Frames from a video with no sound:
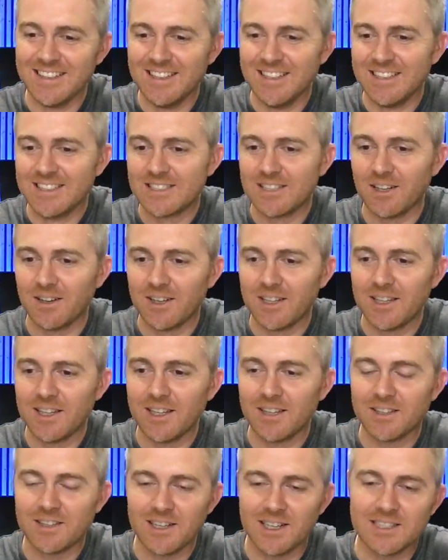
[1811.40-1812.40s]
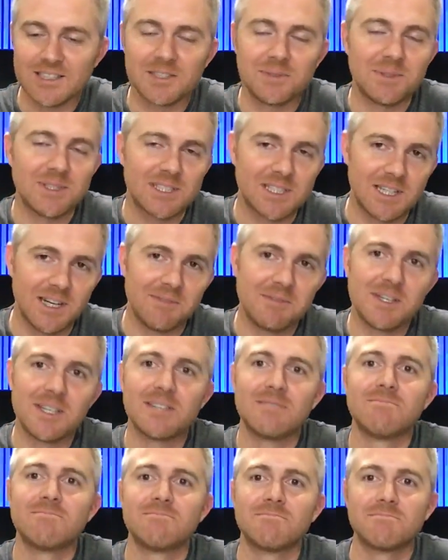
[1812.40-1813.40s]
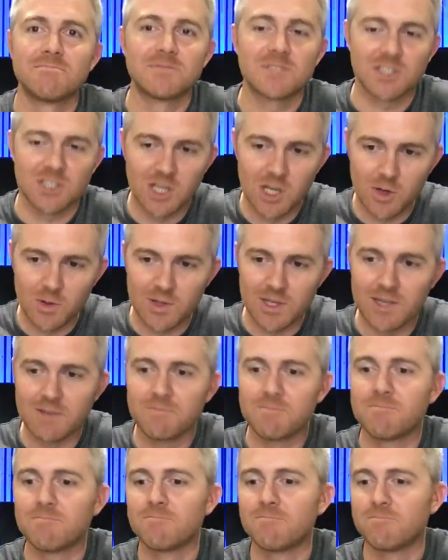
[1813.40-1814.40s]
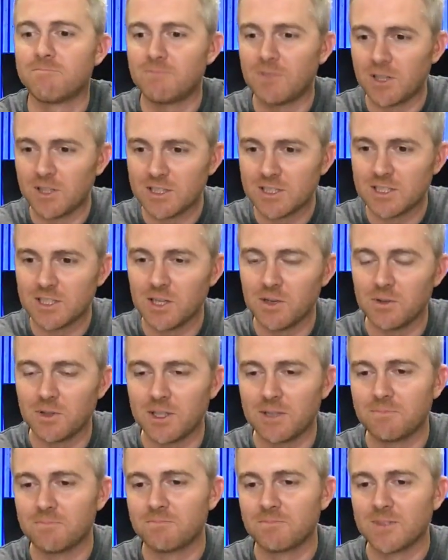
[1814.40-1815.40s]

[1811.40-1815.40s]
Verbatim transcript: So, and the other costume is coming slowly, very slowly.